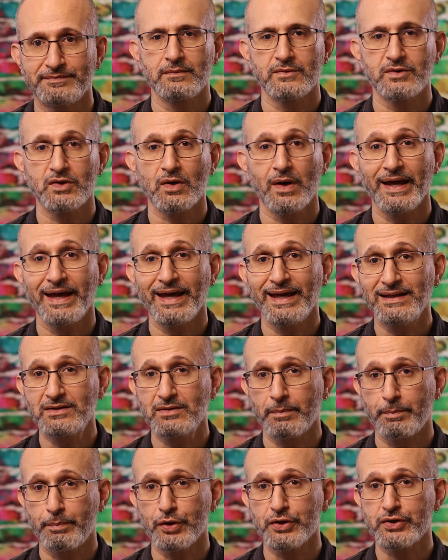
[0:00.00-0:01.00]
So I hate
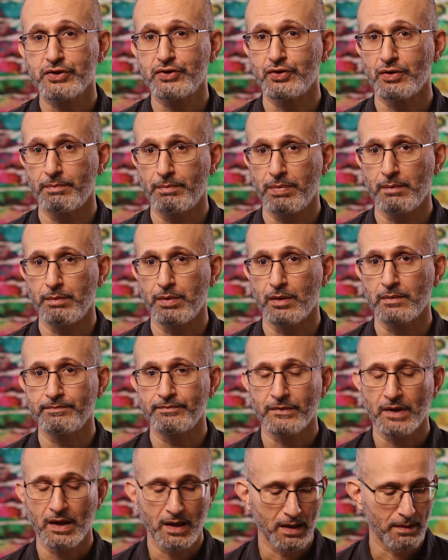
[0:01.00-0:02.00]
to burst your bubble,
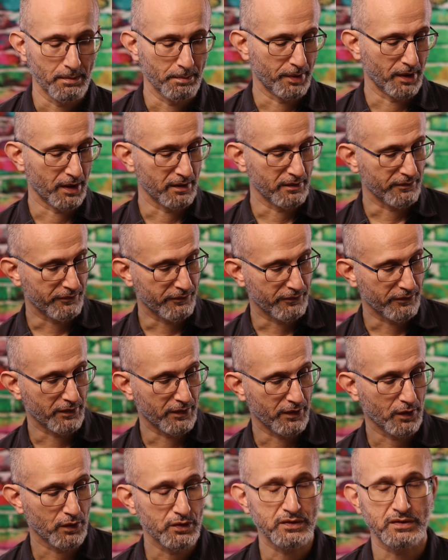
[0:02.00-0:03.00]
but for
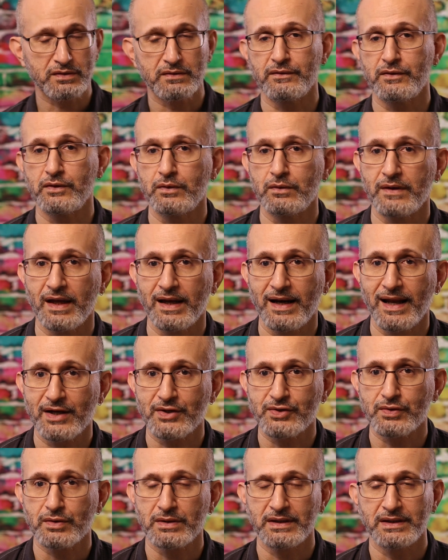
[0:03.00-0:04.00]
those of you that
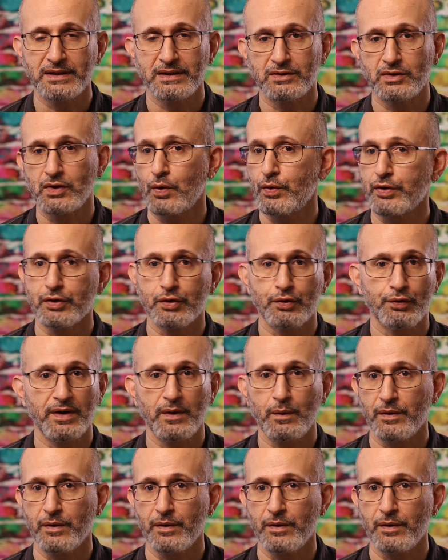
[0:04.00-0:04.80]
actually don't agree